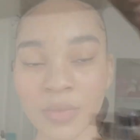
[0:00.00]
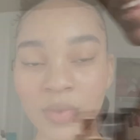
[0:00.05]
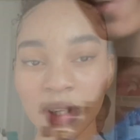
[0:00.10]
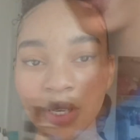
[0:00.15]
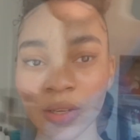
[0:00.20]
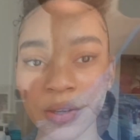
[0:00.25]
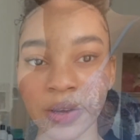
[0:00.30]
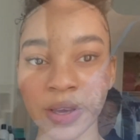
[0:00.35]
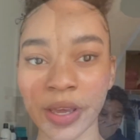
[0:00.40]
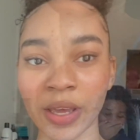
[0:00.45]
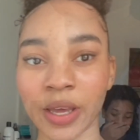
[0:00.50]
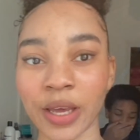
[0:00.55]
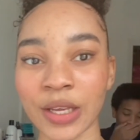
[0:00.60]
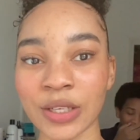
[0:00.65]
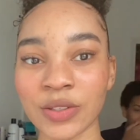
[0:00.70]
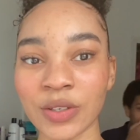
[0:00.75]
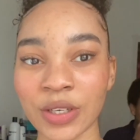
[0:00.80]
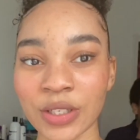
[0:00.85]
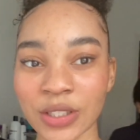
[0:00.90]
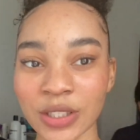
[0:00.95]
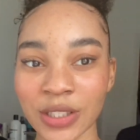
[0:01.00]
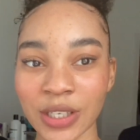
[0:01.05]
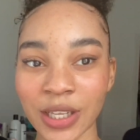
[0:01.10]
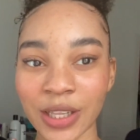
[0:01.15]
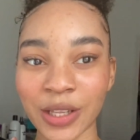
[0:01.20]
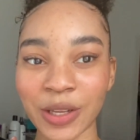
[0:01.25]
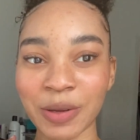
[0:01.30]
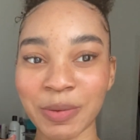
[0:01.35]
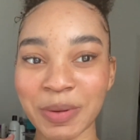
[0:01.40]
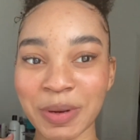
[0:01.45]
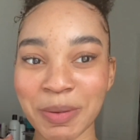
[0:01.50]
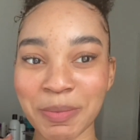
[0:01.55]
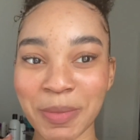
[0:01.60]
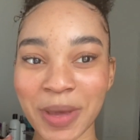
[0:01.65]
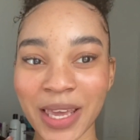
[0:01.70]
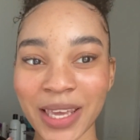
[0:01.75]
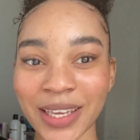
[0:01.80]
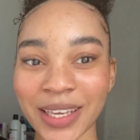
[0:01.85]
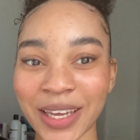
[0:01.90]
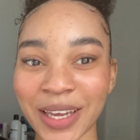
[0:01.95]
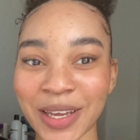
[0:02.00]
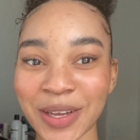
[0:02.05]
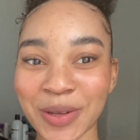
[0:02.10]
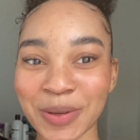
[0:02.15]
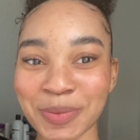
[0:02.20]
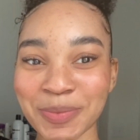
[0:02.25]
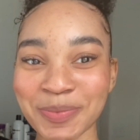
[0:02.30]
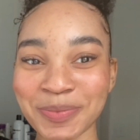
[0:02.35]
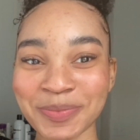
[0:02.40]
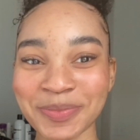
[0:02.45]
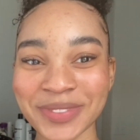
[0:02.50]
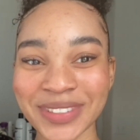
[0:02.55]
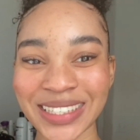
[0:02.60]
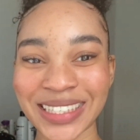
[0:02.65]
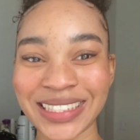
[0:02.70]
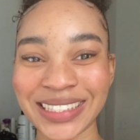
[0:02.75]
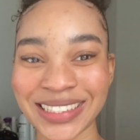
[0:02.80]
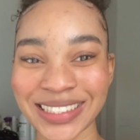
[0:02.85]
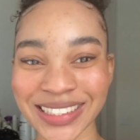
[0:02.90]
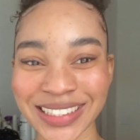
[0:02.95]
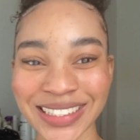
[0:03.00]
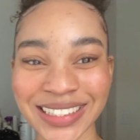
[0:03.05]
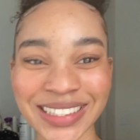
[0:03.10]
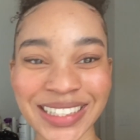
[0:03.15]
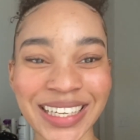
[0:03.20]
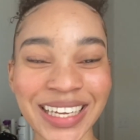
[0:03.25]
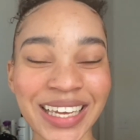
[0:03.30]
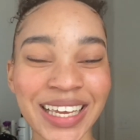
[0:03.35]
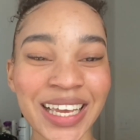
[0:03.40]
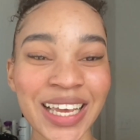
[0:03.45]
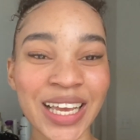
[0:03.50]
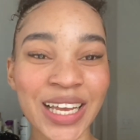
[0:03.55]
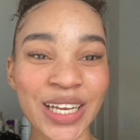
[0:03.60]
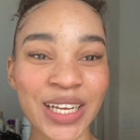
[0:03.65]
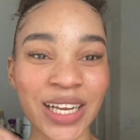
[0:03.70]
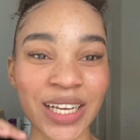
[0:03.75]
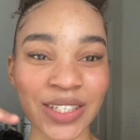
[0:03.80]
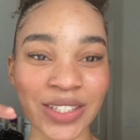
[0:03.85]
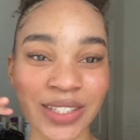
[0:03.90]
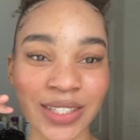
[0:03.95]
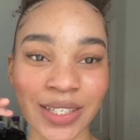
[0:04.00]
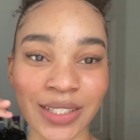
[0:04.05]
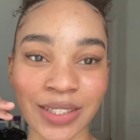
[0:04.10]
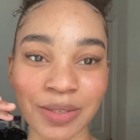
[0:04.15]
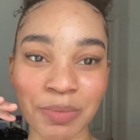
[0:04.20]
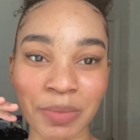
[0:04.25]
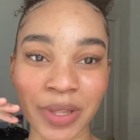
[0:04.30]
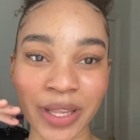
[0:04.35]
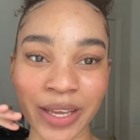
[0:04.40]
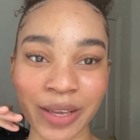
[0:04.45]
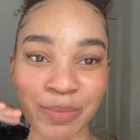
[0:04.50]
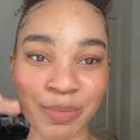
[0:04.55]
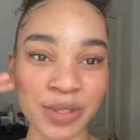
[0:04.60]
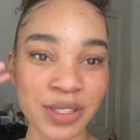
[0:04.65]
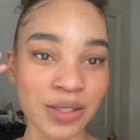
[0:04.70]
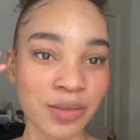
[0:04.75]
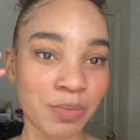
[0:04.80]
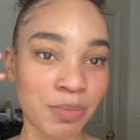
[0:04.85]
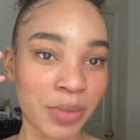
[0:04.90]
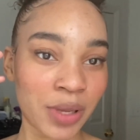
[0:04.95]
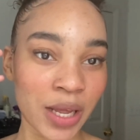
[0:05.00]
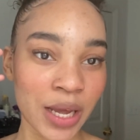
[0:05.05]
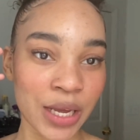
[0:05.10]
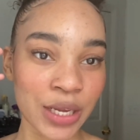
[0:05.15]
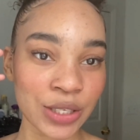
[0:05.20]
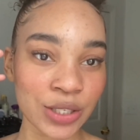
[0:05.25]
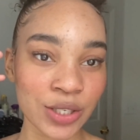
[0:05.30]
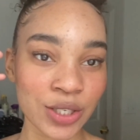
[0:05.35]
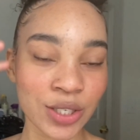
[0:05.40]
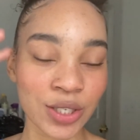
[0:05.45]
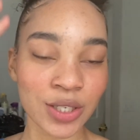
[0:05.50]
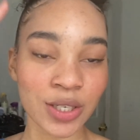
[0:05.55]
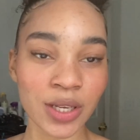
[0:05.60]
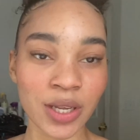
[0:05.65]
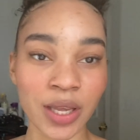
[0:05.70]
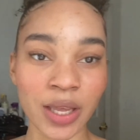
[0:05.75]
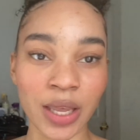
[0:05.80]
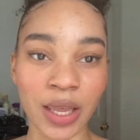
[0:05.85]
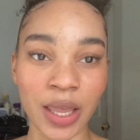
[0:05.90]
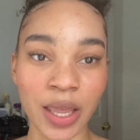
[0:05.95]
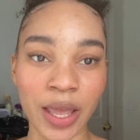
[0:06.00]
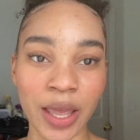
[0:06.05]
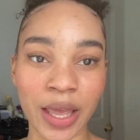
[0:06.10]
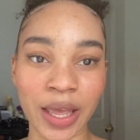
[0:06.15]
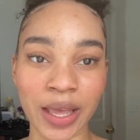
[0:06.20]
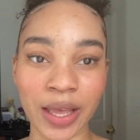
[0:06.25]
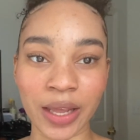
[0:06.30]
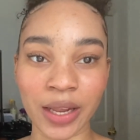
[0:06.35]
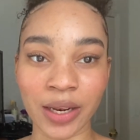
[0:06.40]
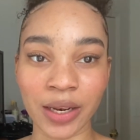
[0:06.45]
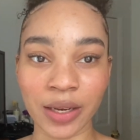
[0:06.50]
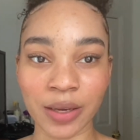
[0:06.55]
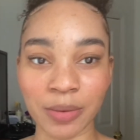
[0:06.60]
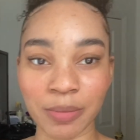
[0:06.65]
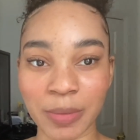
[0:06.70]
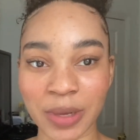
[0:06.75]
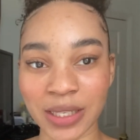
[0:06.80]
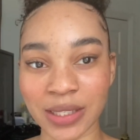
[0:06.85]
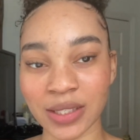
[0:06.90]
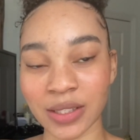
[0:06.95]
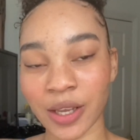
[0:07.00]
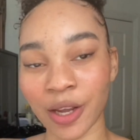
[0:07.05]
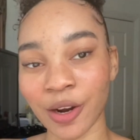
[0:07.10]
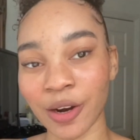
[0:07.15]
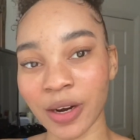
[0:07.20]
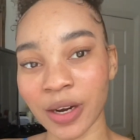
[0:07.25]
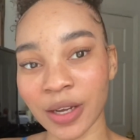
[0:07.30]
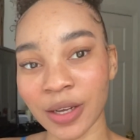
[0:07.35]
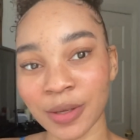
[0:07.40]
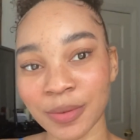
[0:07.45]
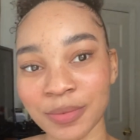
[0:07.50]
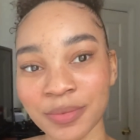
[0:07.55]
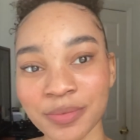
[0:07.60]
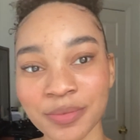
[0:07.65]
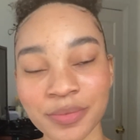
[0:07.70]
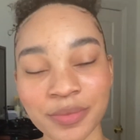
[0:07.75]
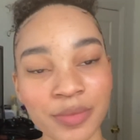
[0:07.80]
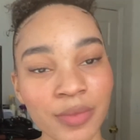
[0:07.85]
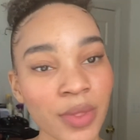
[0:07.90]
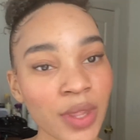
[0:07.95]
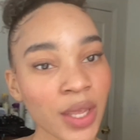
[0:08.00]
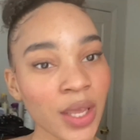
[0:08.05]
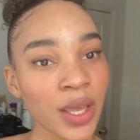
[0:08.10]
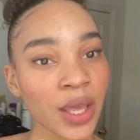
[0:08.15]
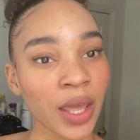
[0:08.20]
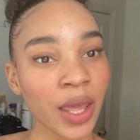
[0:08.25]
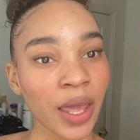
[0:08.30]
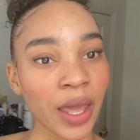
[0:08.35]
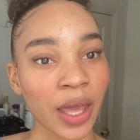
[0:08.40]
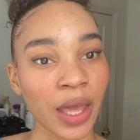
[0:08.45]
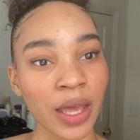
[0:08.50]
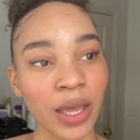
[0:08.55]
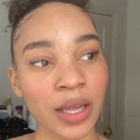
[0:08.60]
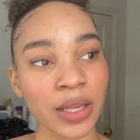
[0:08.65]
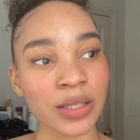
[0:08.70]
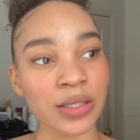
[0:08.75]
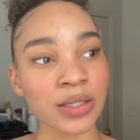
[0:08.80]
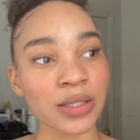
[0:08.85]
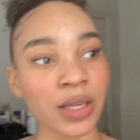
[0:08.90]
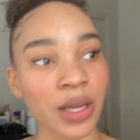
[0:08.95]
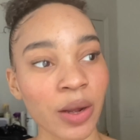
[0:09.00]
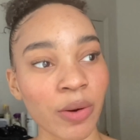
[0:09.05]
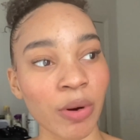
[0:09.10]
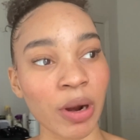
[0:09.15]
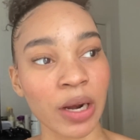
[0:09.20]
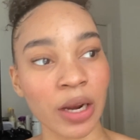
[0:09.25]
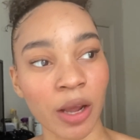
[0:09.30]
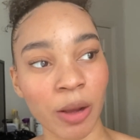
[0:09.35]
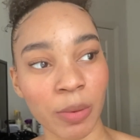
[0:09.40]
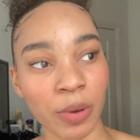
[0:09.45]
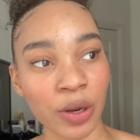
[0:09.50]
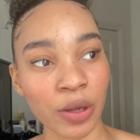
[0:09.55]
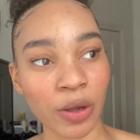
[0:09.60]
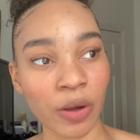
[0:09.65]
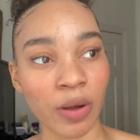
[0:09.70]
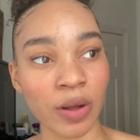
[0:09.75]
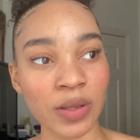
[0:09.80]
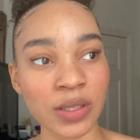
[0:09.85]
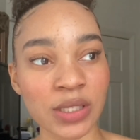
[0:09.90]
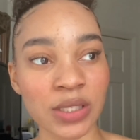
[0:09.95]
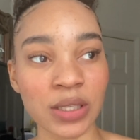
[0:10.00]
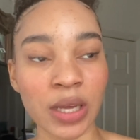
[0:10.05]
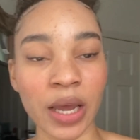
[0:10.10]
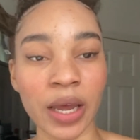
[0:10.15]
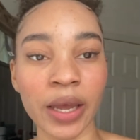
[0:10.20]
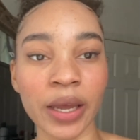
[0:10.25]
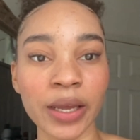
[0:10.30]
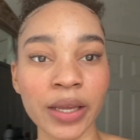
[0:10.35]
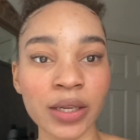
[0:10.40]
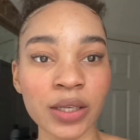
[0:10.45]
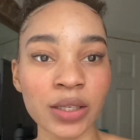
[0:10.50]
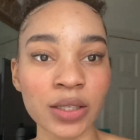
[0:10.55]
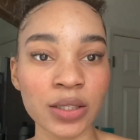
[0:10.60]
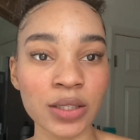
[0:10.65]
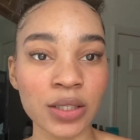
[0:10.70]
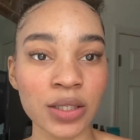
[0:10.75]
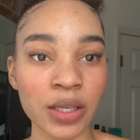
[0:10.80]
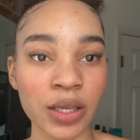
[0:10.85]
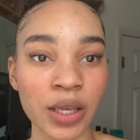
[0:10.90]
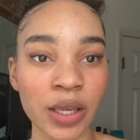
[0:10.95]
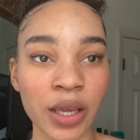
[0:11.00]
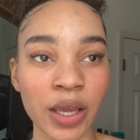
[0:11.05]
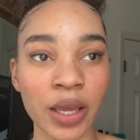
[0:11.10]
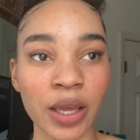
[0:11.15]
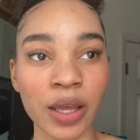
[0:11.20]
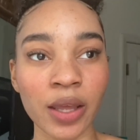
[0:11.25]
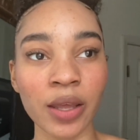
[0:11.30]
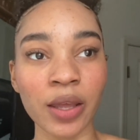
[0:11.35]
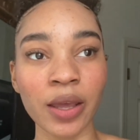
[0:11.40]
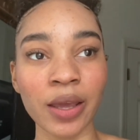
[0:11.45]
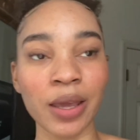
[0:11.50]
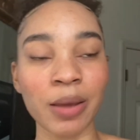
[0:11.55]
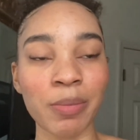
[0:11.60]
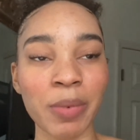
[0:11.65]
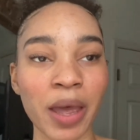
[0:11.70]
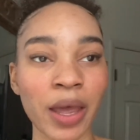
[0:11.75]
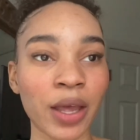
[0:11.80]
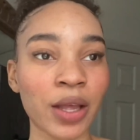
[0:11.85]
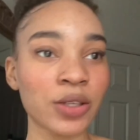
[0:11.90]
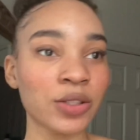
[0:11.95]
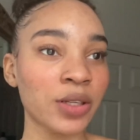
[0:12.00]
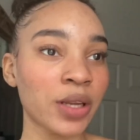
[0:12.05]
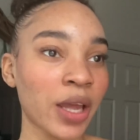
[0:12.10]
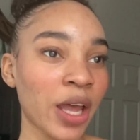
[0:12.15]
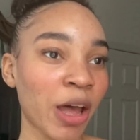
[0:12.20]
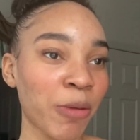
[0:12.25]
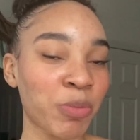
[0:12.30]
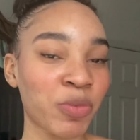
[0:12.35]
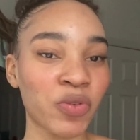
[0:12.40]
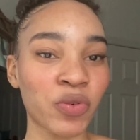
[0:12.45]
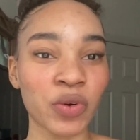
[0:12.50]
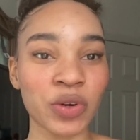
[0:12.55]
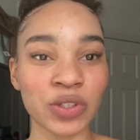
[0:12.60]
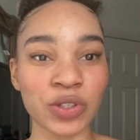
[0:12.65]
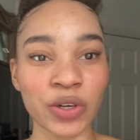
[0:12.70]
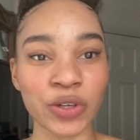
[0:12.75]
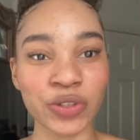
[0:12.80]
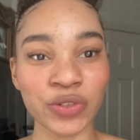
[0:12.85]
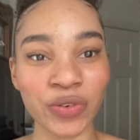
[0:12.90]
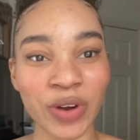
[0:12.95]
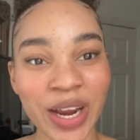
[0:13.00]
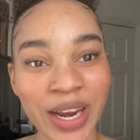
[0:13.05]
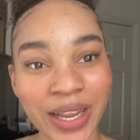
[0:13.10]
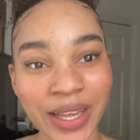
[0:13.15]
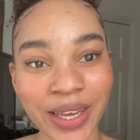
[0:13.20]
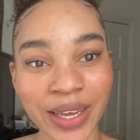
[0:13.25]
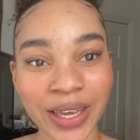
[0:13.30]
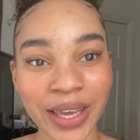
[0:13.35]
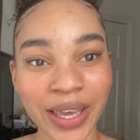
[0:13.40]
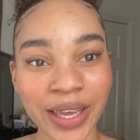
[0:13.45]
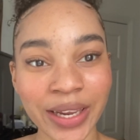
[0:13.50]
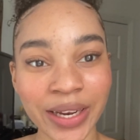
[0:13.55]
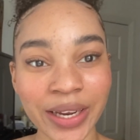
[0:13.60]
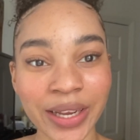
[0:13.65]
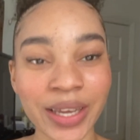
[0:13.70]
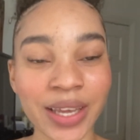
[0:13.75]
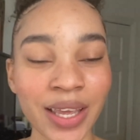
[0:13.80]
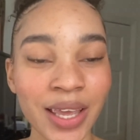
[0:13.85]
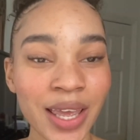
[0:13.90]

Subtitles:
Okay guys, so I just did a little bit of makeup. I just did some lips, blush, and mascara. And right now I'm gonna go outside to get a package that I have before it starts raining again.